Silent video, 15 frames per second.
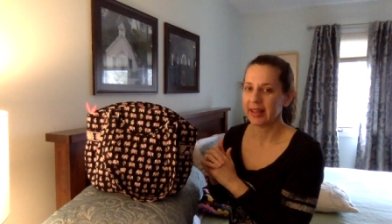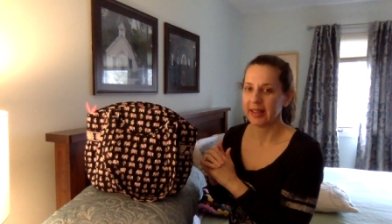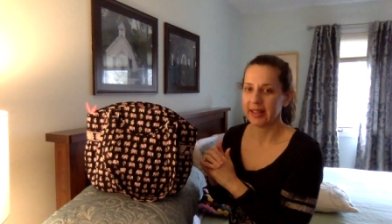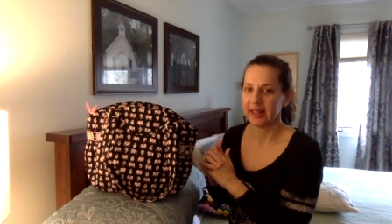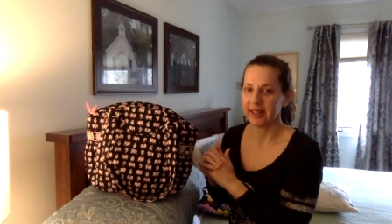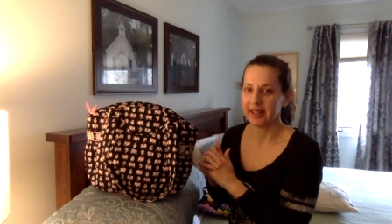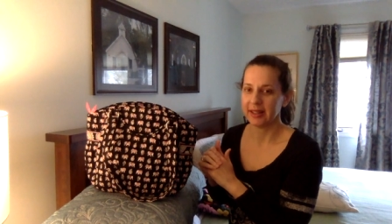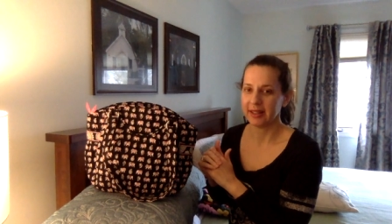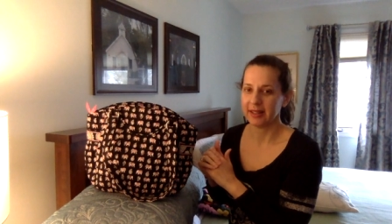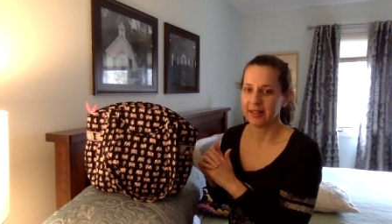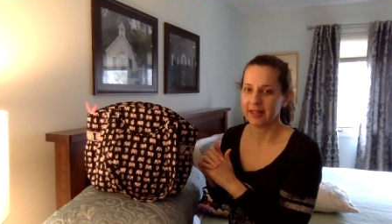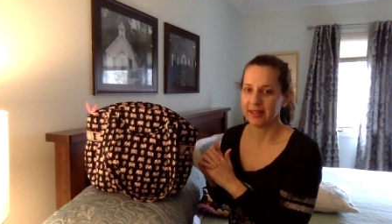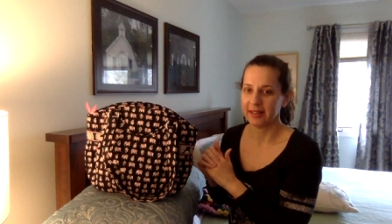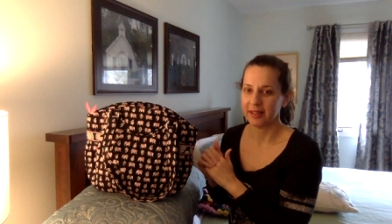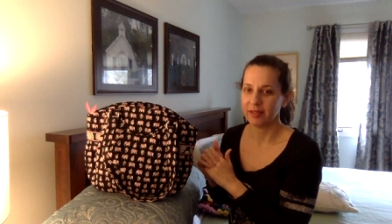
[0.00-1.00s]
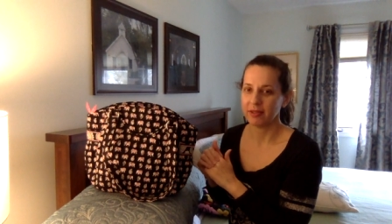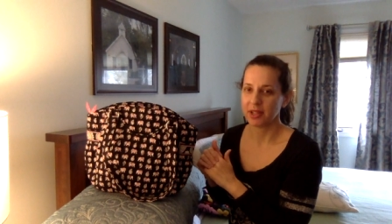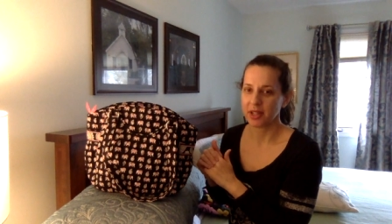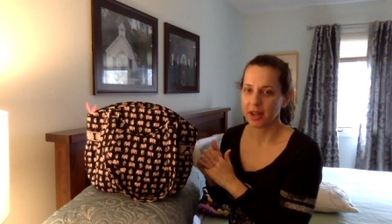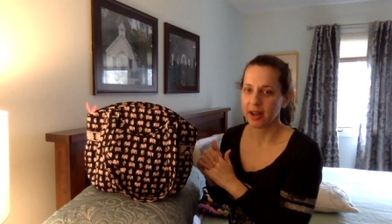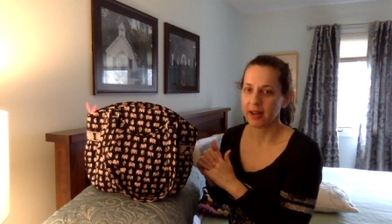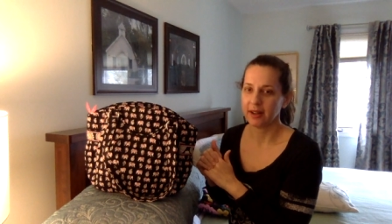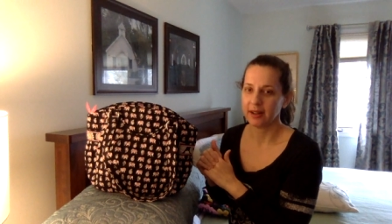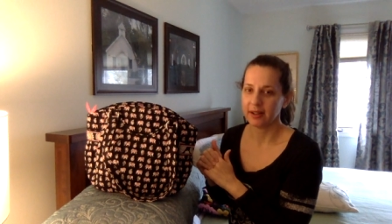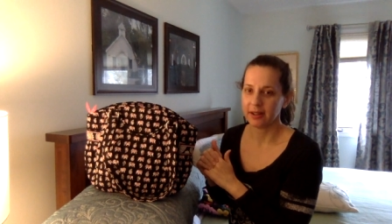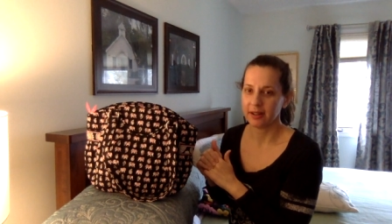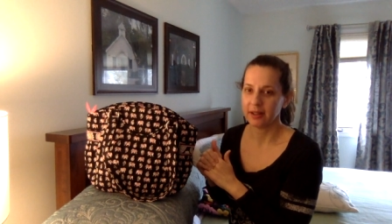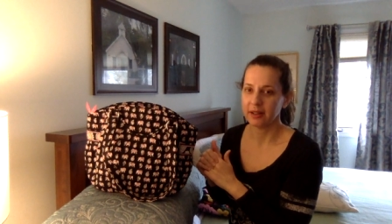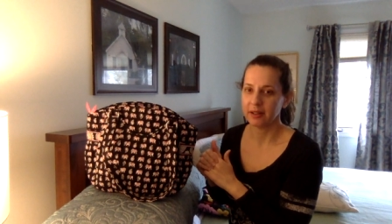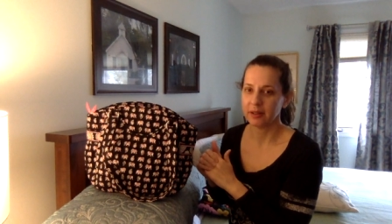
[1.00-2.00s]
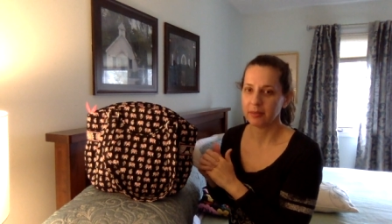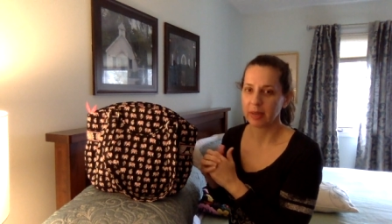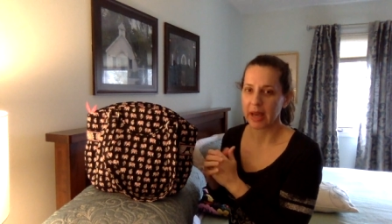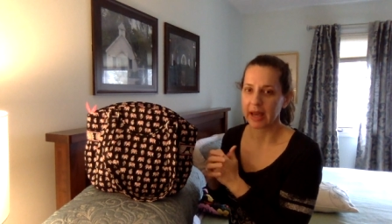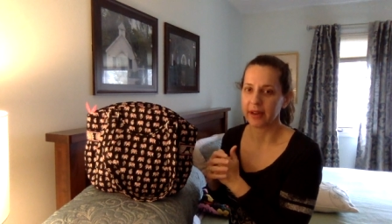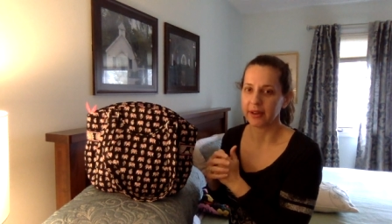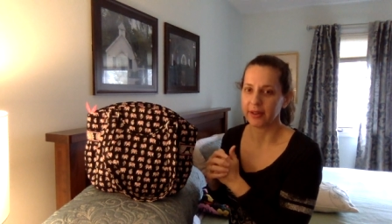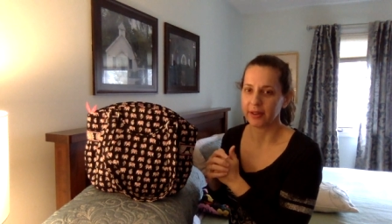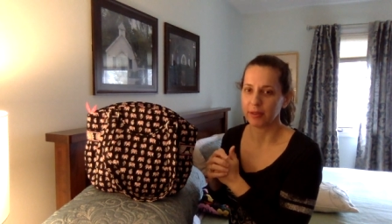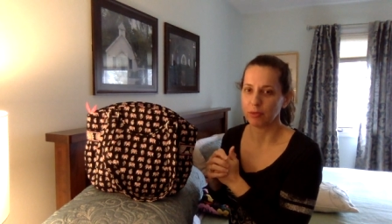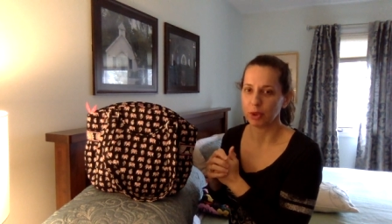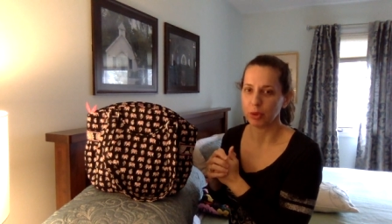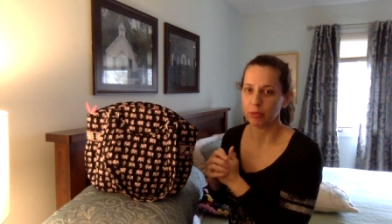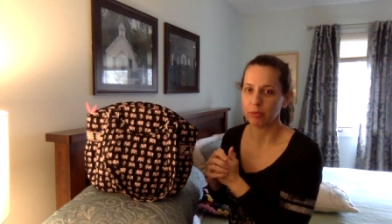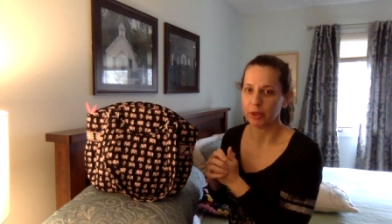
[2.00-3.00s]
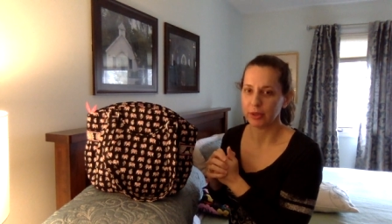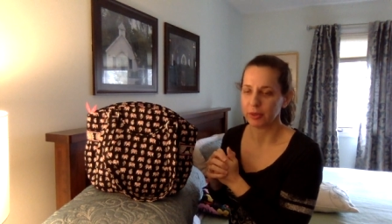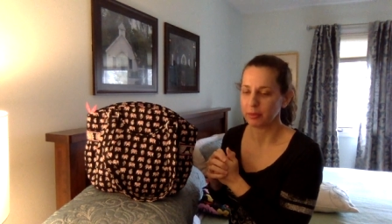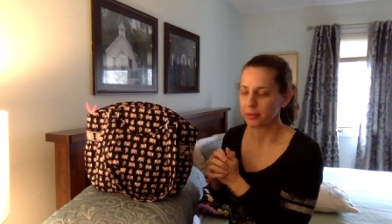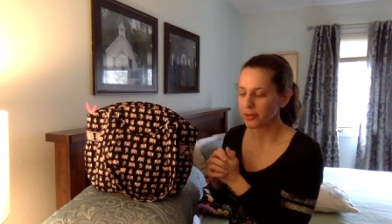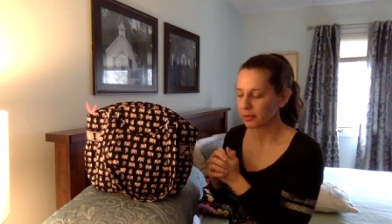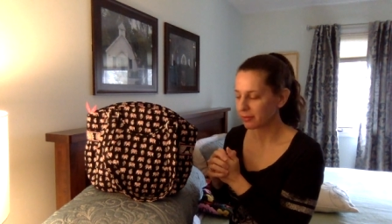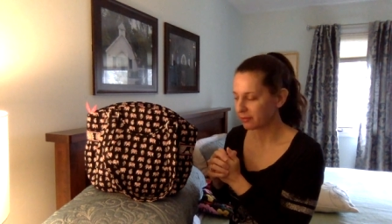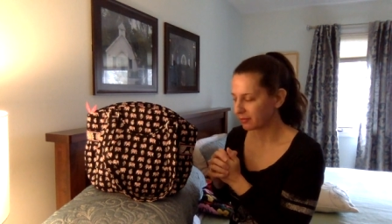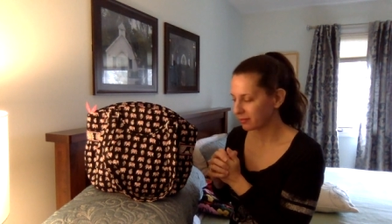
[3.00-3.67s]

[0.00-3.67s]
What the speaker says: in a retired pattern, Moon Blooms.